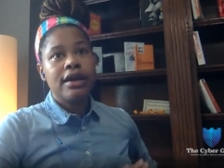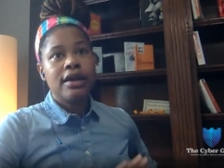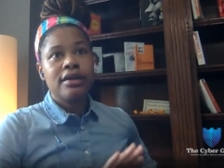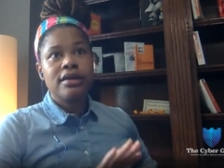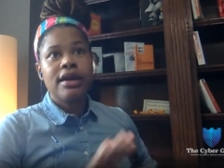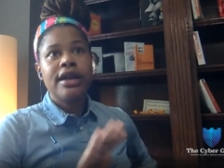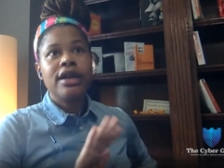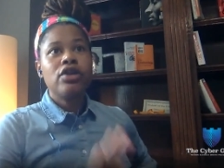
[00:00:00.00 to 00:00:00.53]

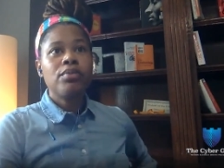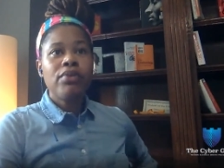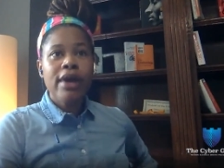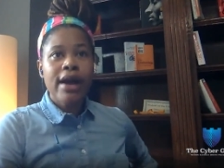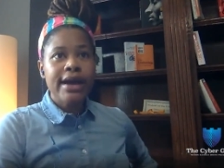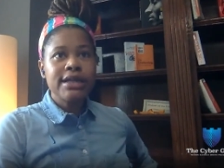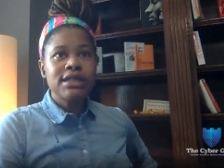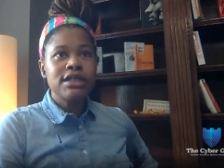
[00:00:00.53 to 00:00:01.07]

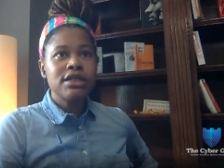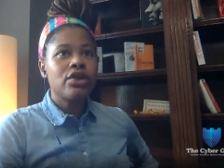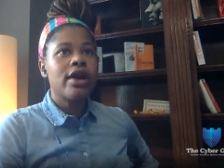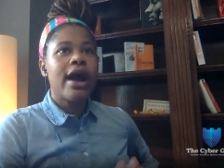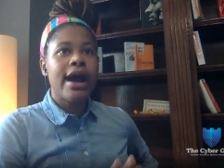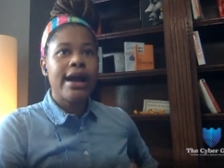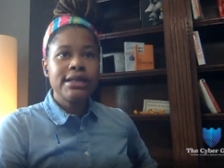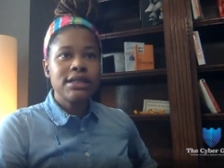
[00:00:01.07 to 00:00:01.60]
Enterprises or
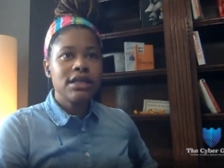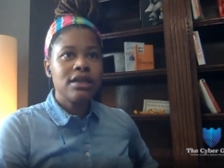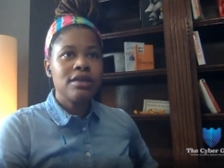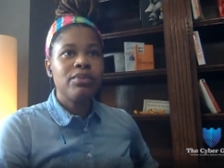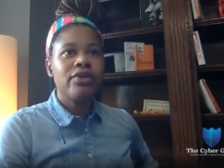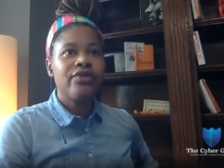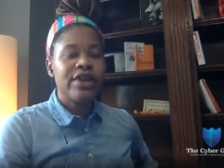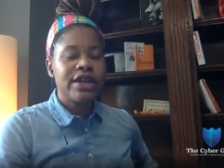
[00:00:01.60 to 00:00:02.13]
IT
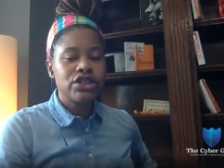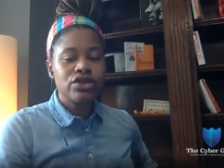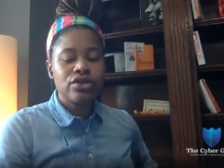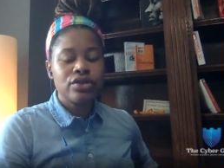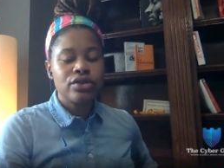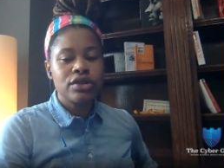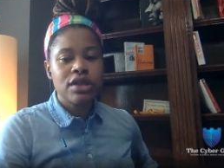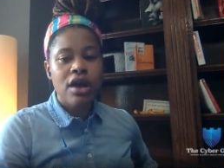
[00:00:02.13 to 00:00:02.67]

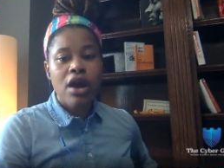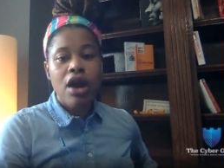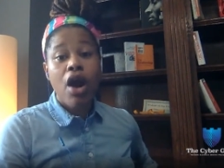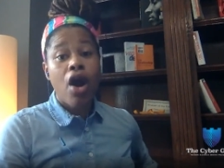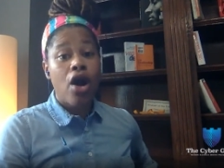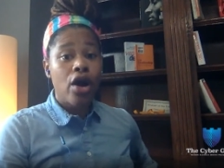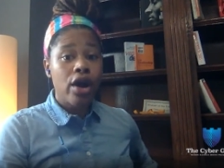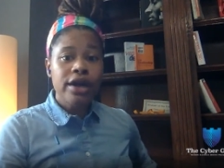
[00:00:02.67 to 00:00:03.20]
professionals
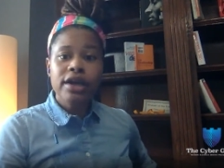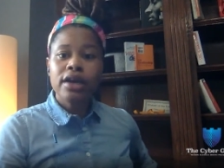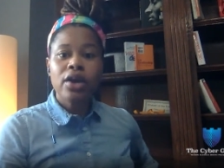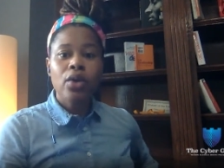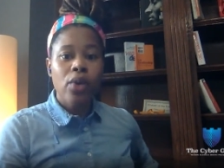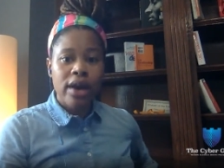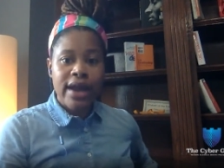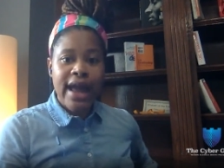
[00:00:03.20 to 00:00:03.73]
aren't going to
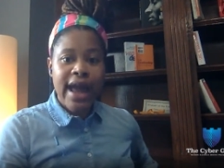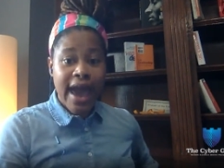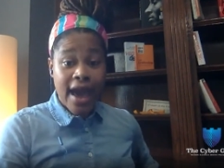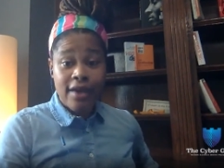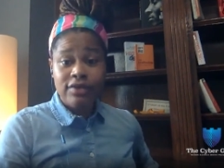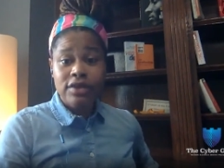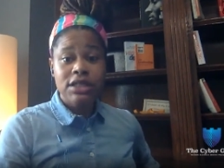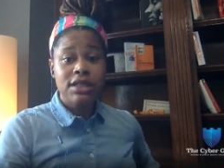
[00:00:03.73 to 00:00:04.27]
want to
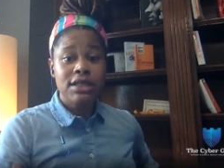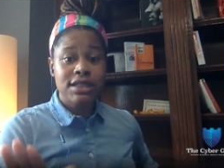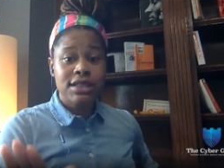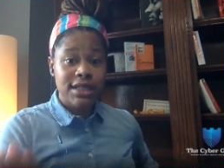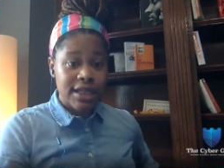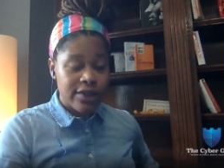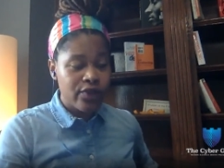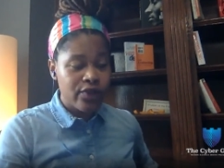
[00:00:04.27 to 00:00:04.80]
have to
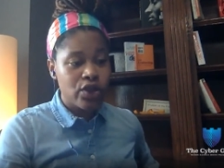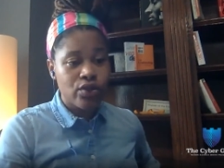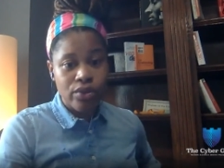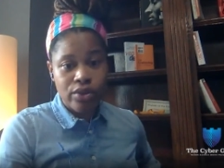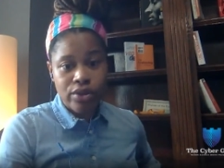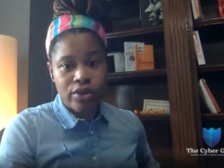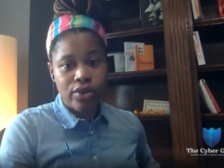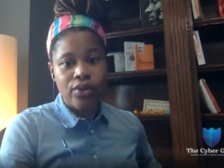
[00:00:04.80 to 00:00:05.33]
sift
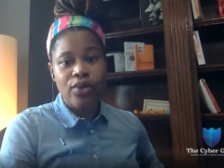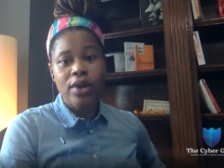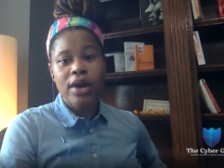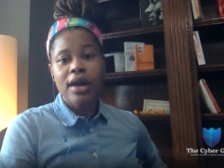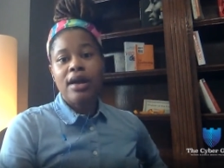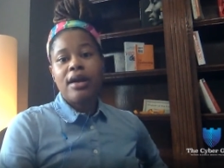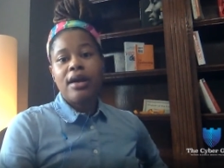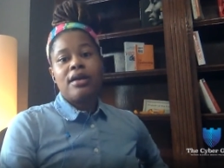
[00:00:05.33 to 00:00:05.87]
through
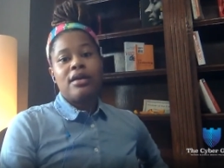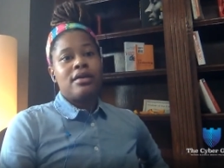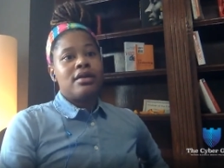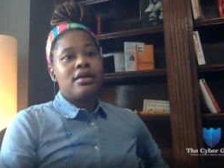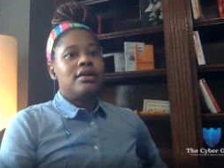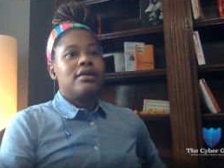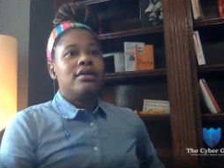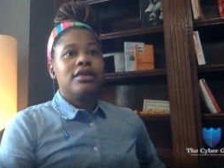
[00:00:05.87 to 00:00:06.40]

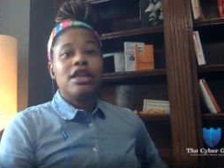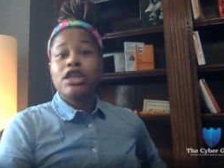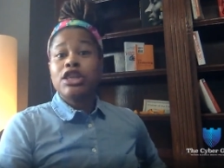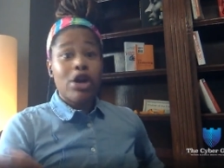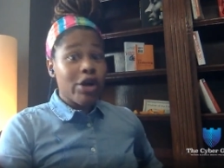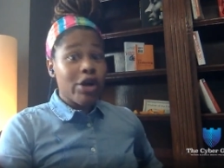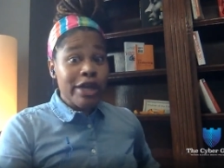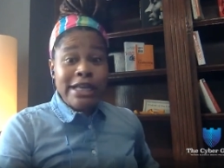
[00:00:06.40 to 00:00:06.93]
the
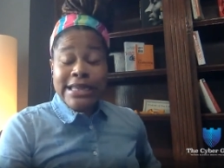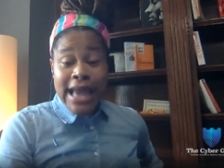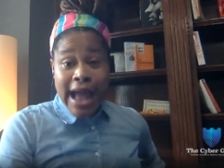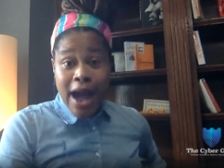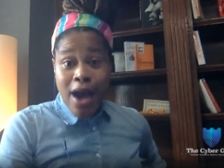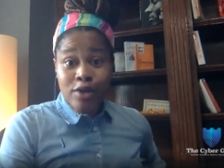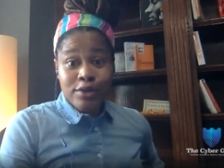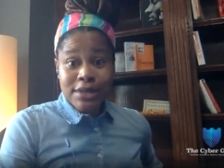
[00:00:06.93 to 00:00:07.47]

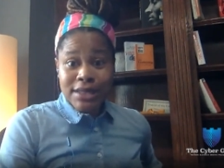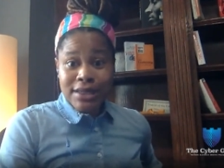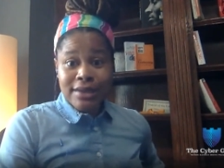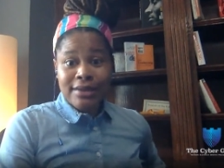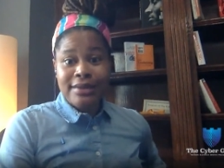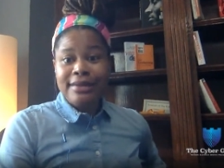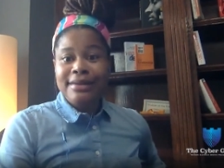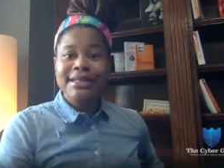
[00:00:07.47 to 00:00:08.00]

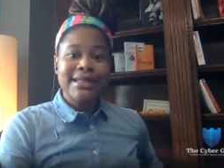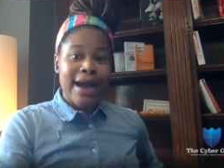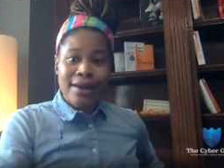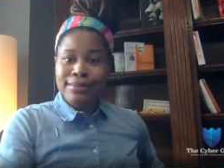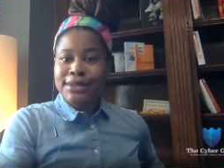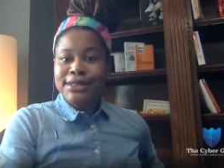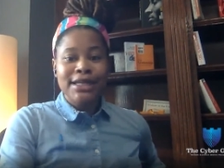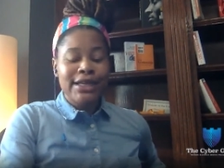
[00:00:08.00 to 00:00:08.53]
30,000
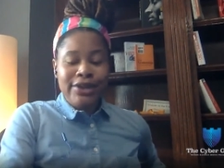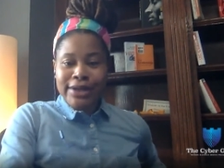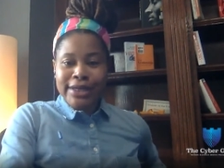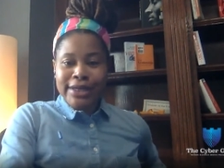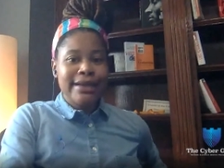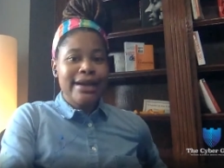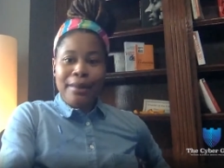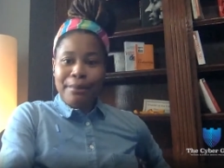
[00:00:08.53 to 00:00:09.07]

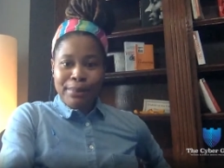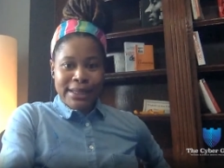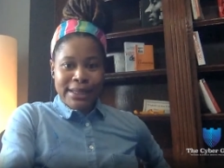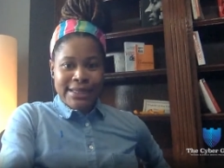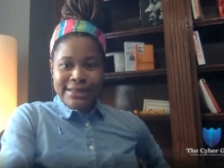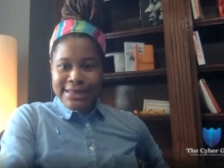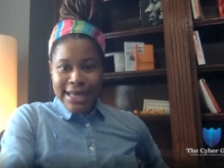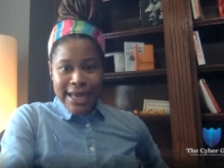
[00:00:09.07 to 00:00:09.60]
cybersecurity
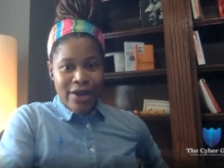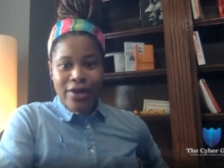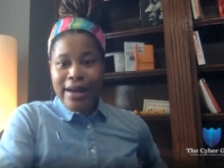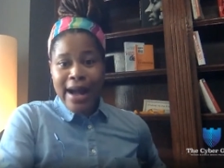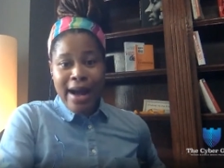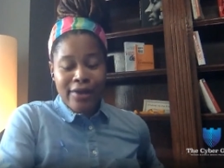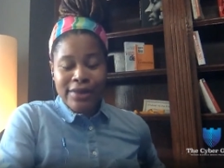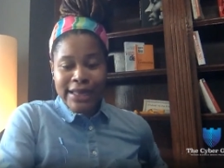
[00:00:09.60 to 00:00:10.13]
companies that are
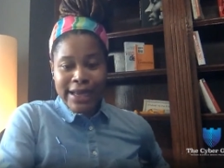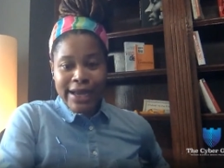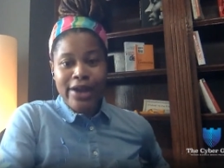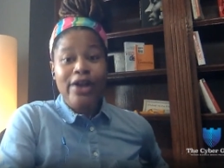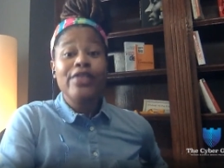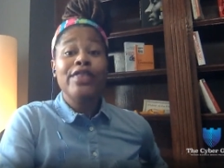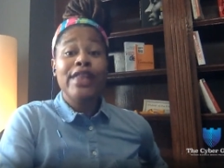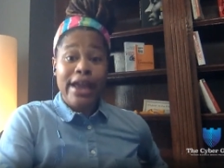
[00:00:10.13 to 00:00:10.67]
out
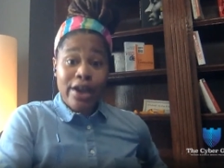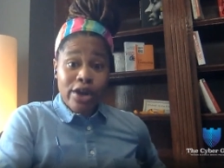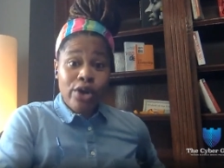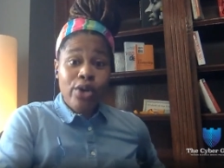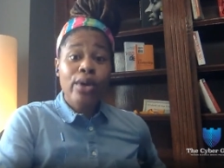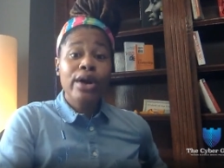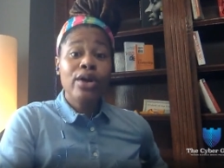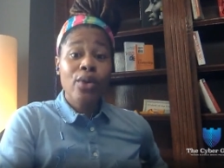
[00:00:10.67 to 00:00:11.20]
there. They are
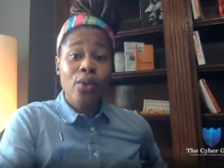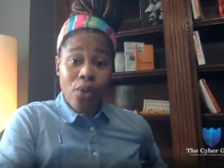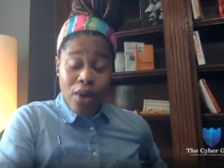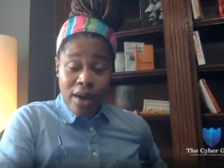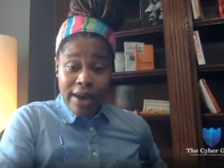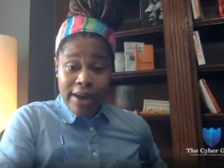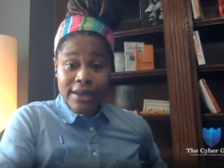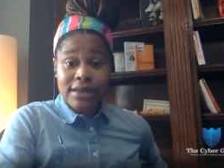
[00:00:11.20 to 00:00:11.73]
going to
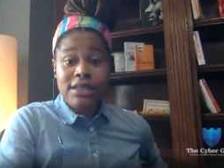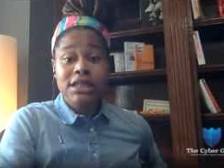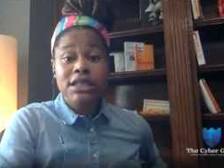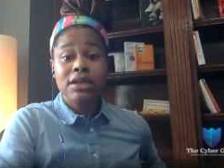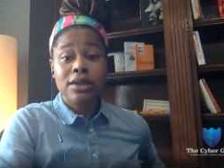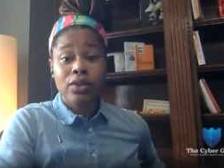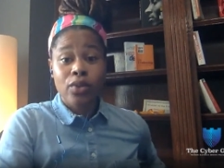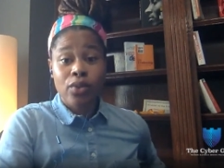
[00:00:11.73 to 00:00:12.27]
want
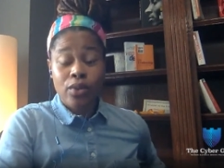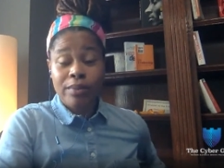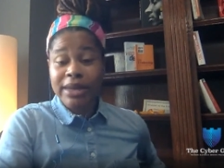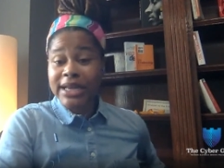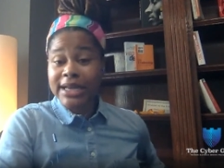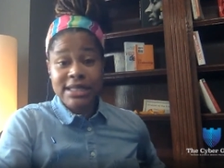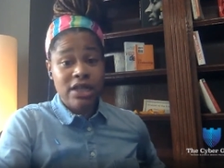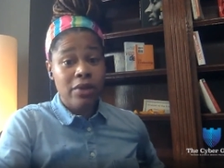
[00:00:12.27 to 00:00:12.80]
to,
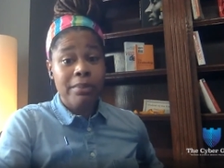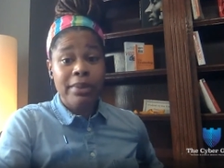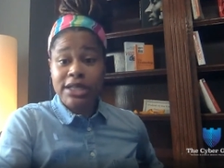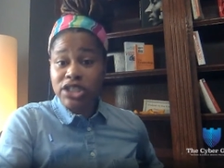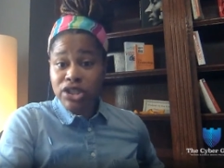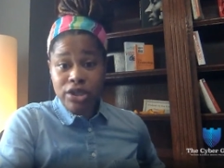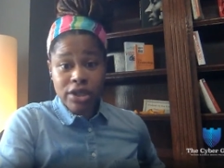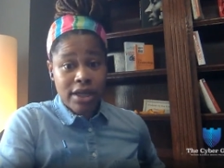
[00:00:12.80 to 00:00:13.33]
because their
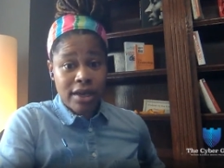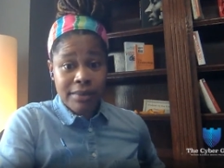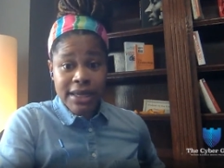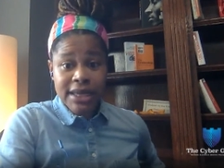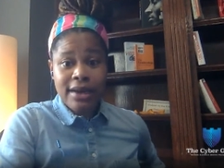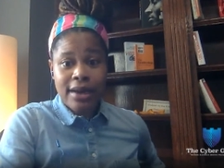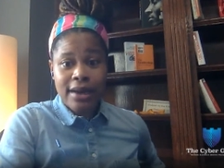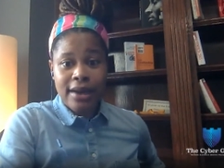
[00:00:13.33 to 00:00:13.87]
budgets are going to be
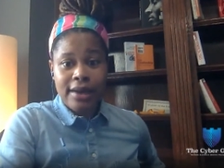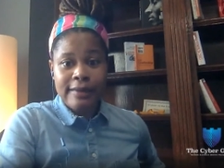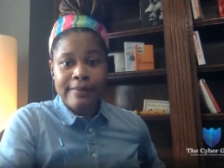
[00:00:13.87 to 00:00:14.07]
cut,